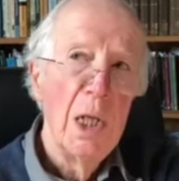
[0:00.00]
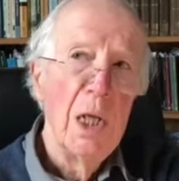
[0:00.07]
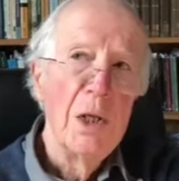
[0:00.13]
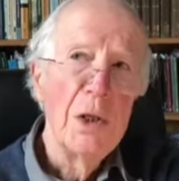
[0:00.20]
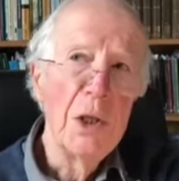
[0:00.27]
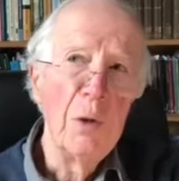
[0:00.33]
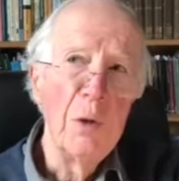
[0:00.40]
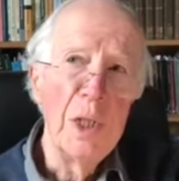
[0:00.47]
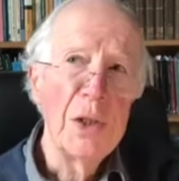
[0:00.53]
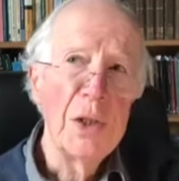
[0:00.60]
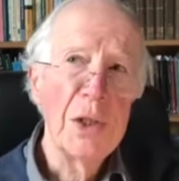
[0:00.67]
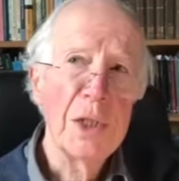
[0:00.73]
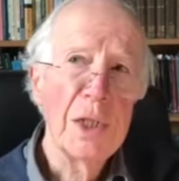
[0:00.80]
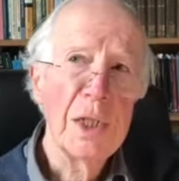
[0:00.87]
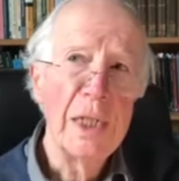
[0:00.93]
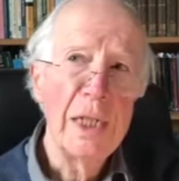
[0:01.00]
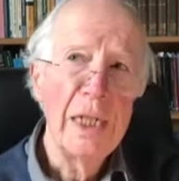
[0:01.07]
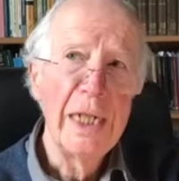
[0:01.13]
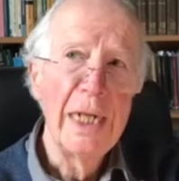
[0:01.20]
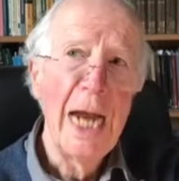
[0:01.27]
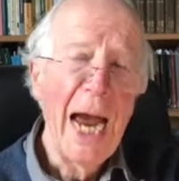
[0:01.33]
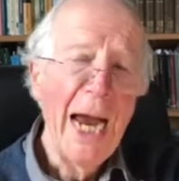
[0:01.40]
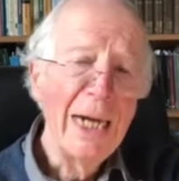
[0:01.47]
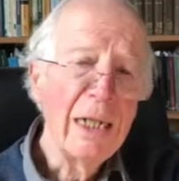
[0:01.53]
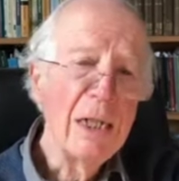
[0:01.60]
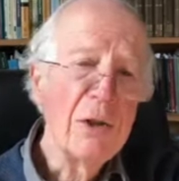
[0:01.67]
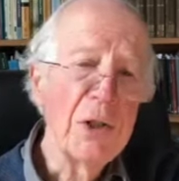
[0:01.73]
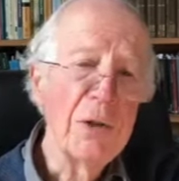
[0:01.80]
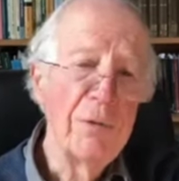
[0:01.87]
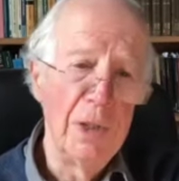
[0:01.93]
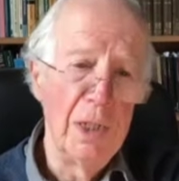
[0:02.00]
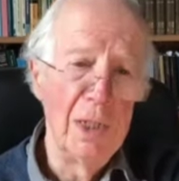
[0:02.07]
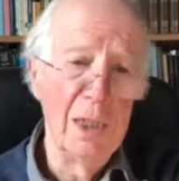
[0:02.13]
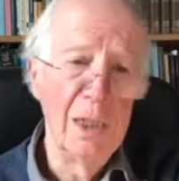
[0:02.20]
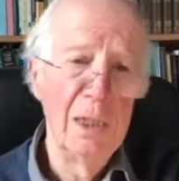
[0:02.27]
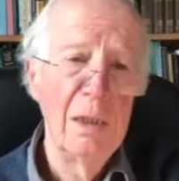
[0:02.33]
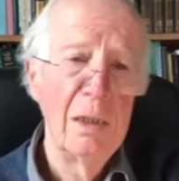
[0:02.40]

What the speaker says: So it's the Anglosphere,